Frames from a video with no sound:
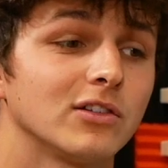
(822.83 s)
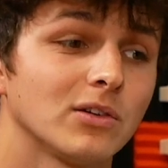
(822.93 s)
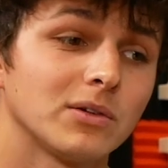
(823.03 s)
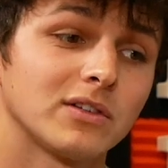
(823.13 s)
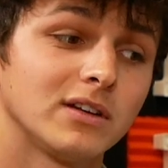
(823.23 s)

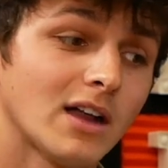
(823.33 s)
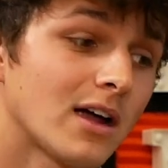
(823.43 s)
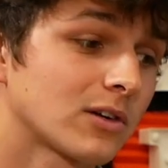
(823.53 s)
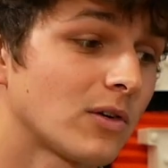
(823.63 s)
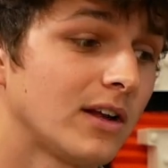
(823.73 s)
so it's
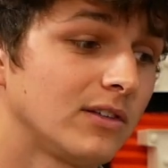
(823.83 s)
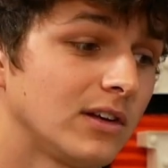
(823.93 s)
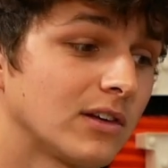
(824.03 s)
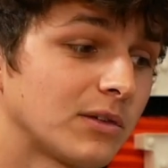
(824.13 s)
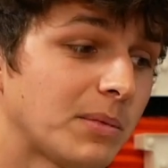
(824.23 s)
not
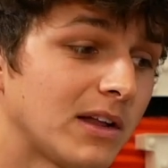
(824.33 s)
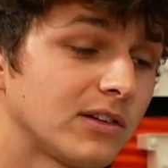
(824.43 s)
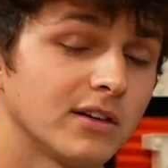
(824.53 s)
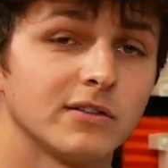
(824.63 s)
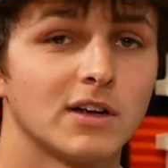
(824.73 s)
crazy
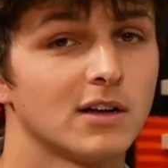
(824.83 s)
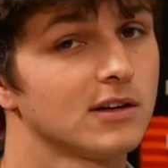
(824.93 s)
expensive.